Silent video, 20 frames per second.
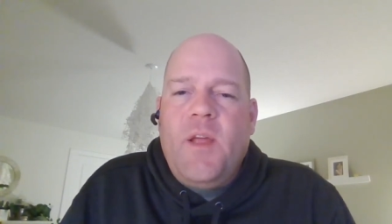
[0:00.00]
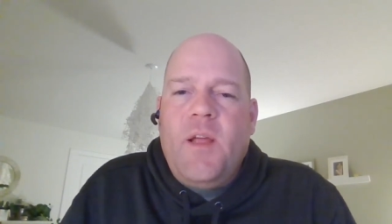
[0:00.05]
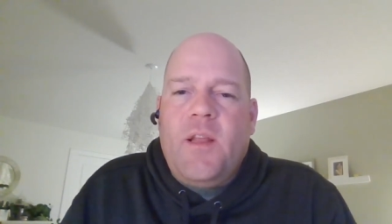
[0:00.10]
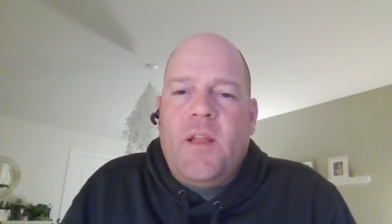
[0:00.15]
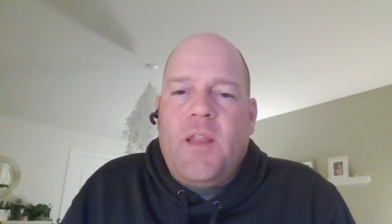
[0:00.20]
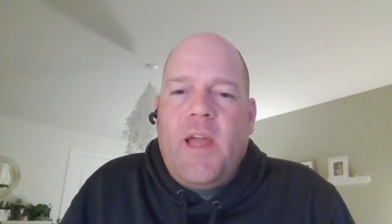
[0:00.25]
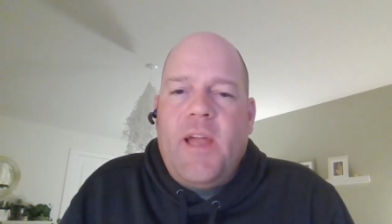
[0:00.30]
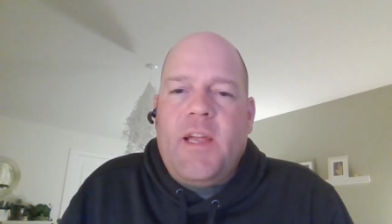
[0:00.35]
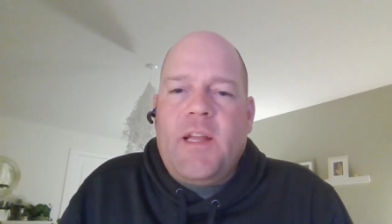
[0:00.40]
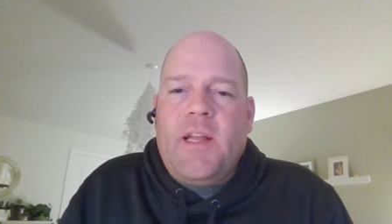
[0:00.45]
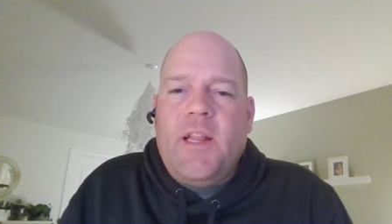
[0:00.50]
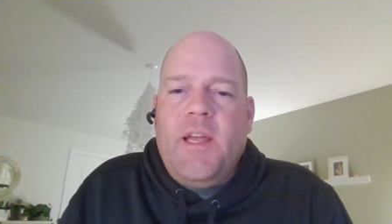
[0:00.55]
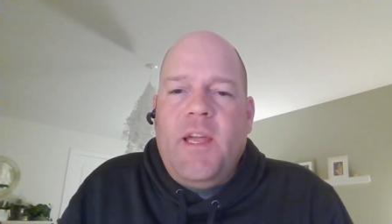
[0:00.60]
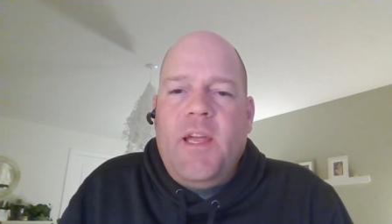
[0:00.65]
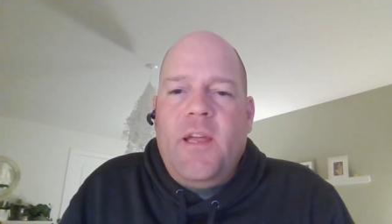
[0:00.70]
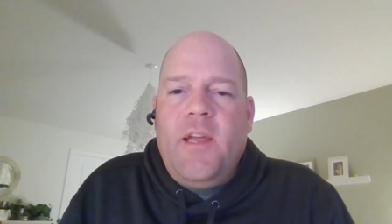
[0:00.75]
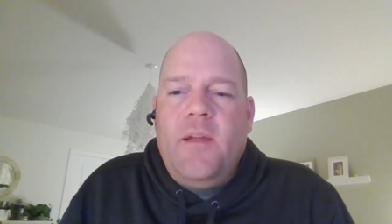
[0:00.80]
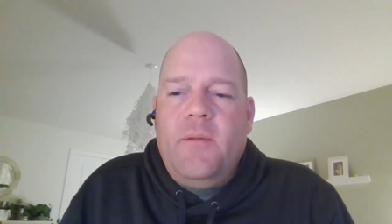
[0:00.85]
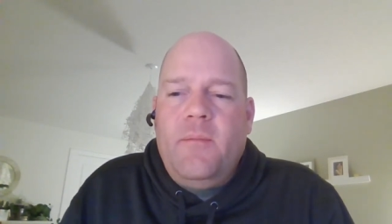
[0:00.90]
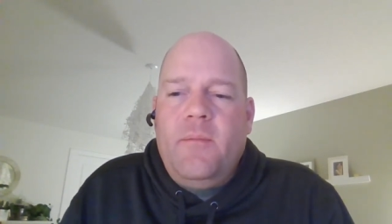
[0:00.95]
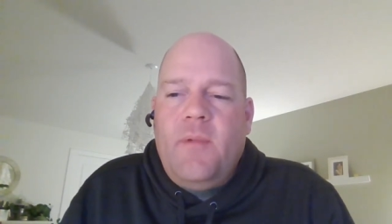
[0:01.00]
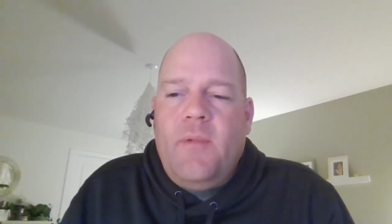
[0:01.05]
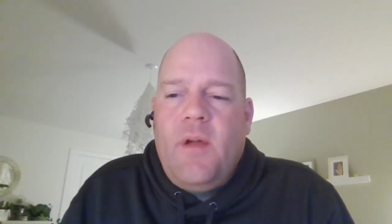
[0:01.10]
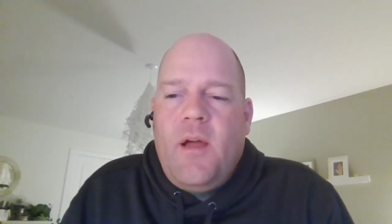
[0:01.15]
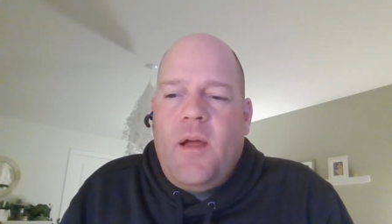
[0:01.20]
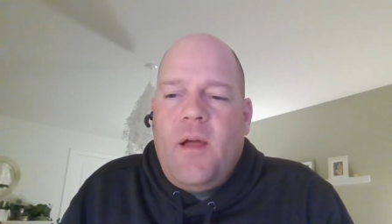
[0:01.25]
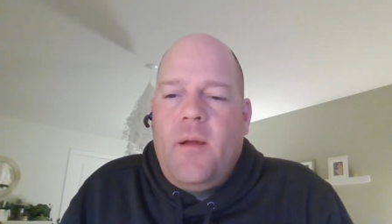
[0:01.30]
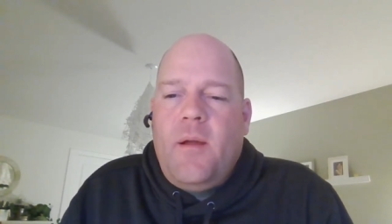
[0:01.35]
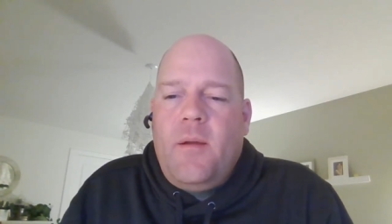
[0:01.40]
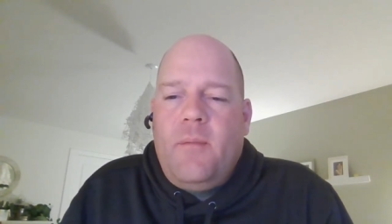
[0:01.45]
Likely,
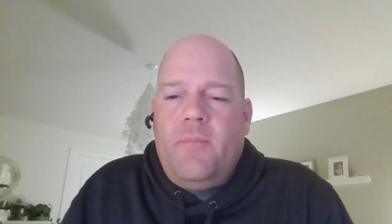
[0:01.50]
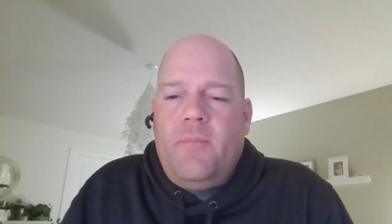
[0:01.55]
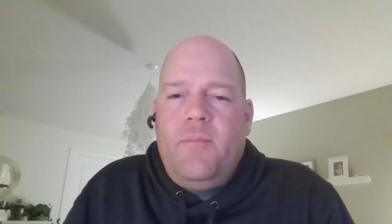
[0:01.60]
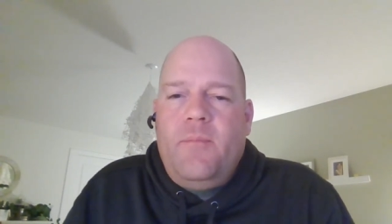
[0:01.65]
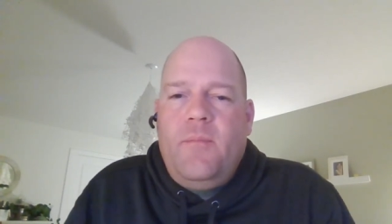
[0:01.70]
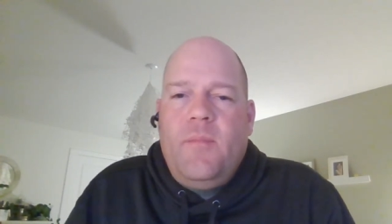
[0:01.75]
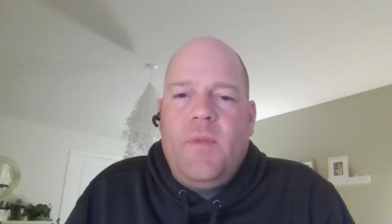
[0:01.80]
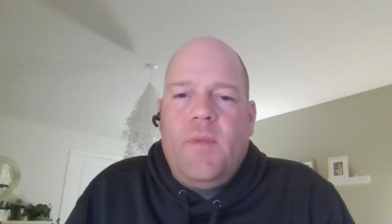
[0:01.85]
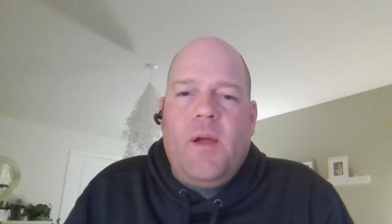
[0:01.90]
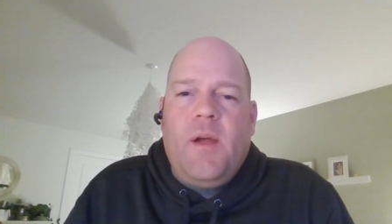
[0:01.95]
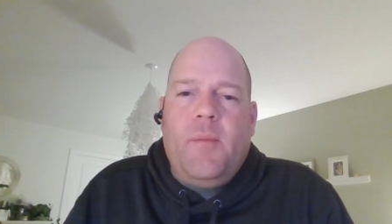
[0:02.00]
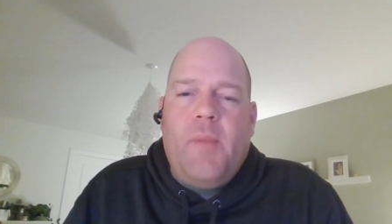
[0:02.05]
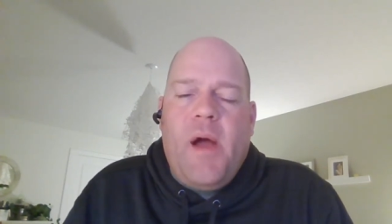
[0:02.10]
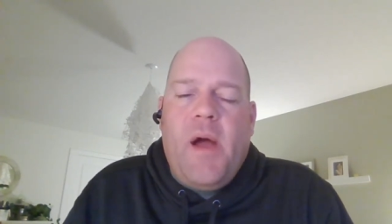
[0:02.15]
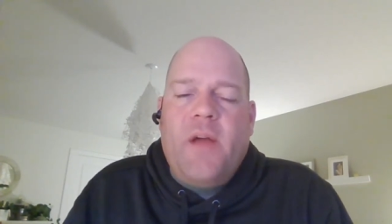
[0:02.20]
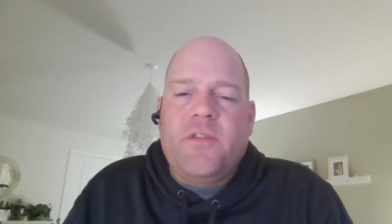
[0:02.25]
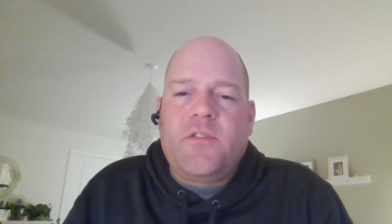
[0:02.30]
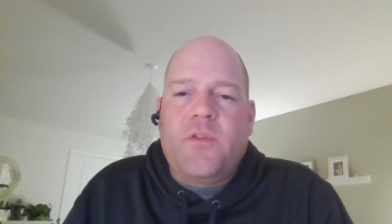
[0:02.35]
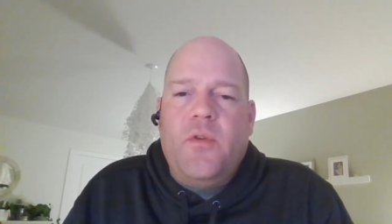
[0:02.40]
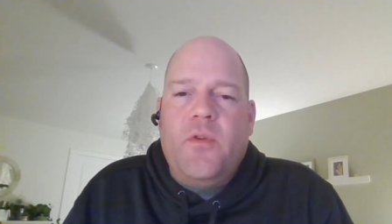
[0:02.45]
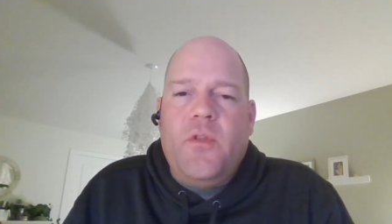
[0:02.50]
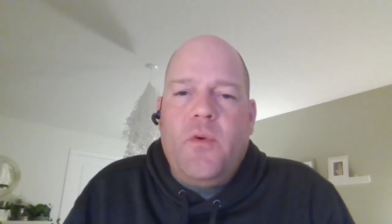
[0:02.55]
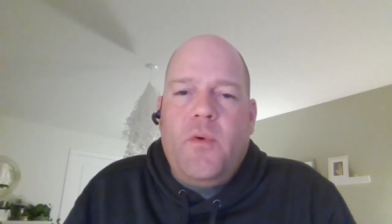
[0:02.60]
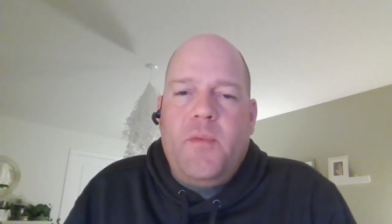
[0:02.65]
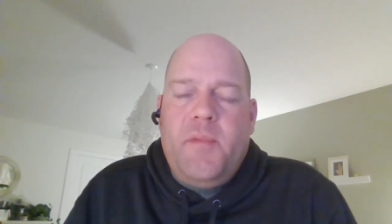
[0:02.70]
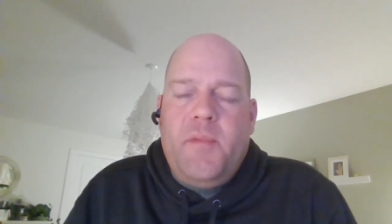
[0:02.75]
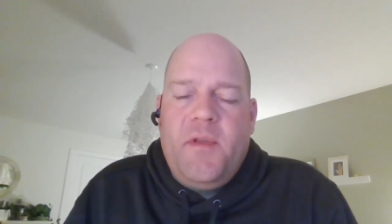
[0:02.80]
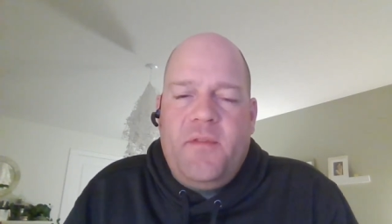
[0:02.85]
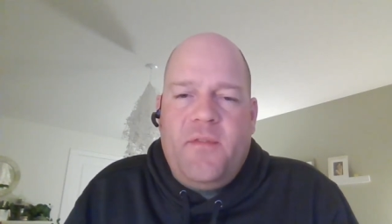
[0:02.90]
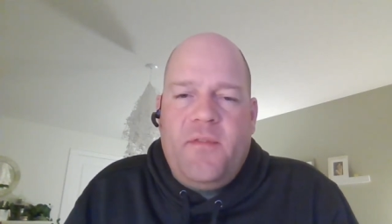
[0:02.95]
a milestone that
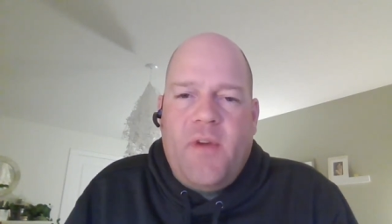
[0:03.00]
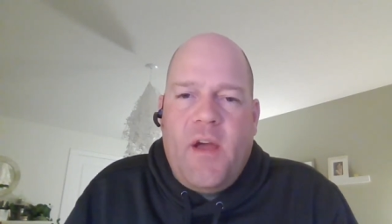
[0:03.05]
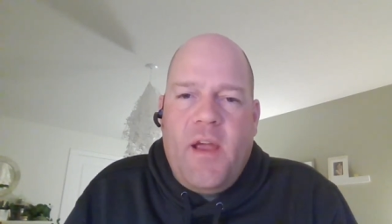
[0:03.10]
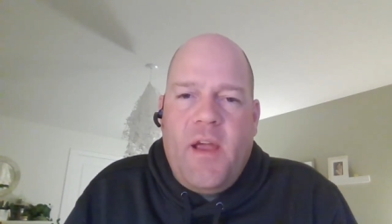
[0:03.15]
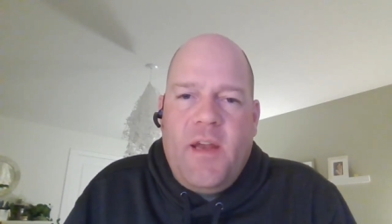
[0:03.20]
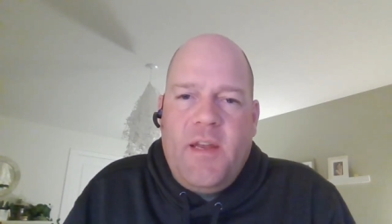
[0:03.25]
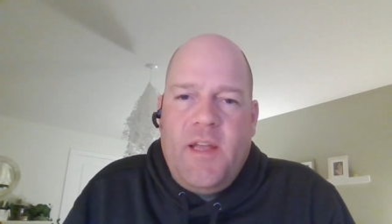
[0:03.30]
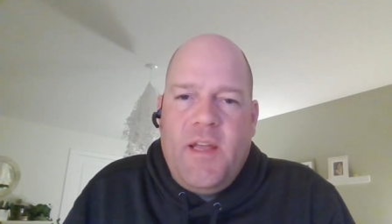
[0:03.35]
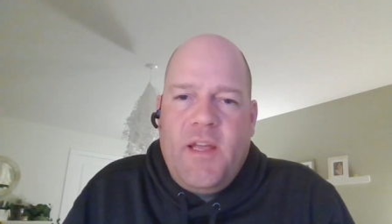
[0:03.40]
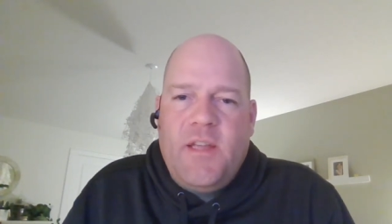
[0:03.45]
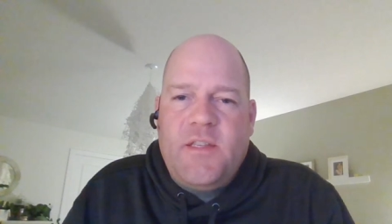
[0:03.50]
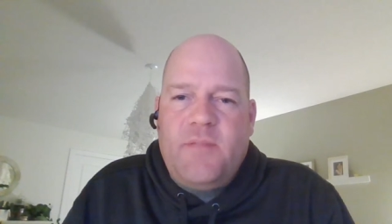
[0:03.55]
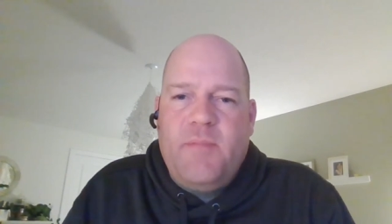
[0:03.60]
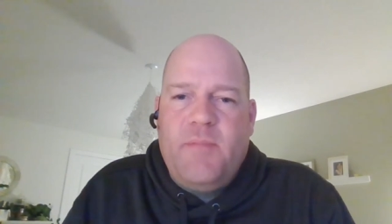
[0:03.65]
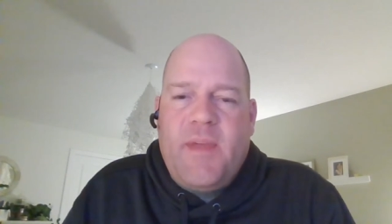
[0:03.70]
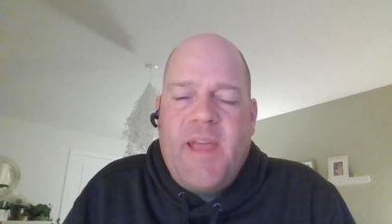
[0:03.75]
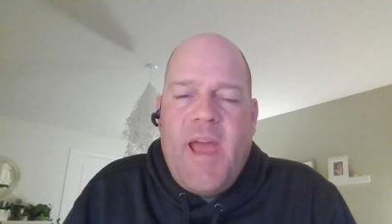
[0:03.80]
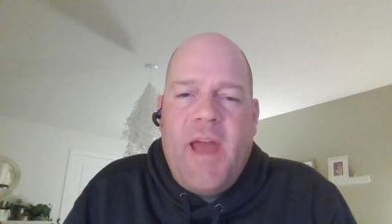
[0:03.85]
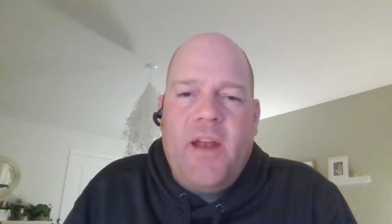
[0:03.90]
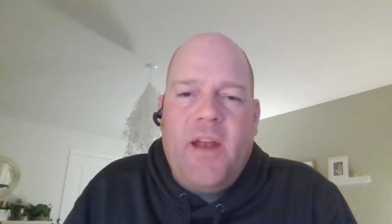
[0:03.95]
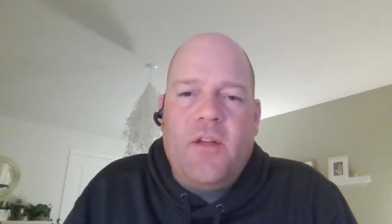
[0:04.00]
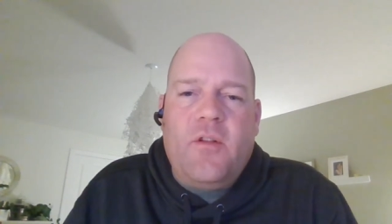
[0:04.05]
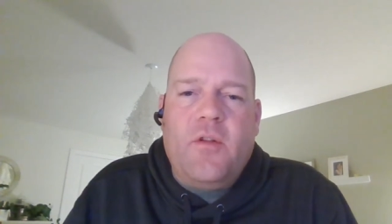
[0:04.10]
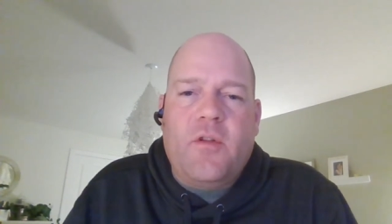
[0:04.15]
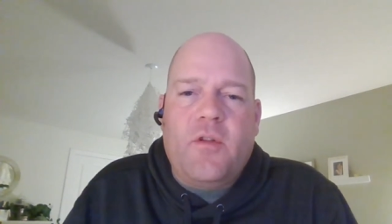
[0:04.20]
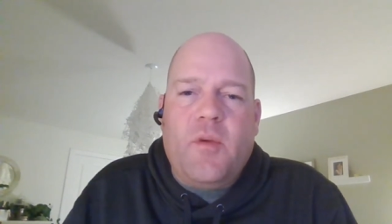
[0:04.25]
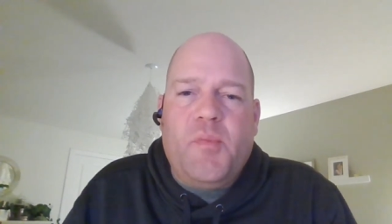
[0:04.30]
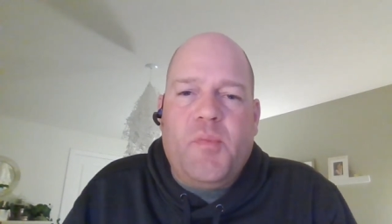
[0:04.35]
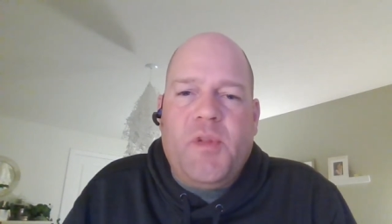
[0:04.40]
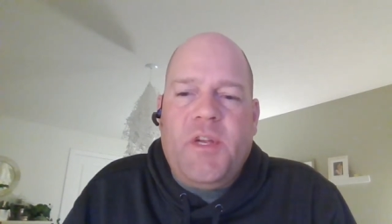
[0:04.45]
would be defined is mechanical
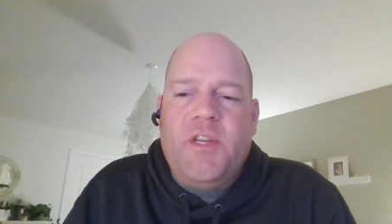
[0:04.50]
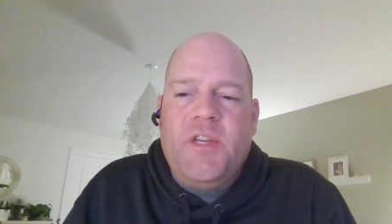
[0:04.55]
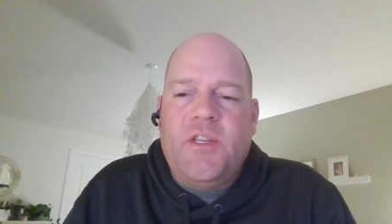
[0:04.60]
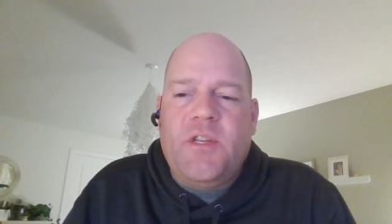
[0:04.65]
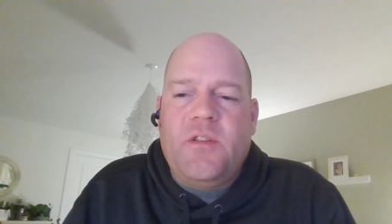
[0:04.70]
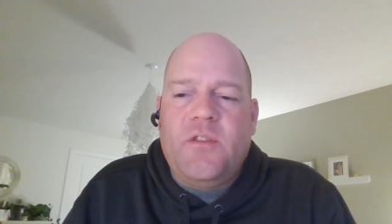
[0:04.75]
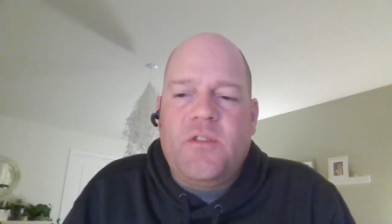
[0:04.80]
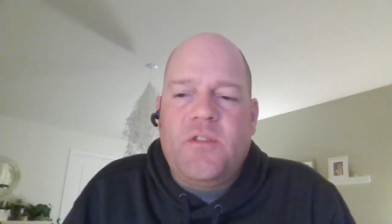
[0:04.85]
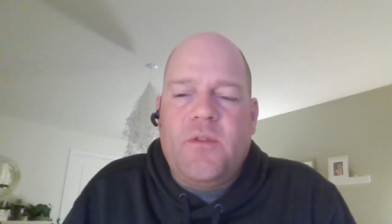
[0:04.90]
completion.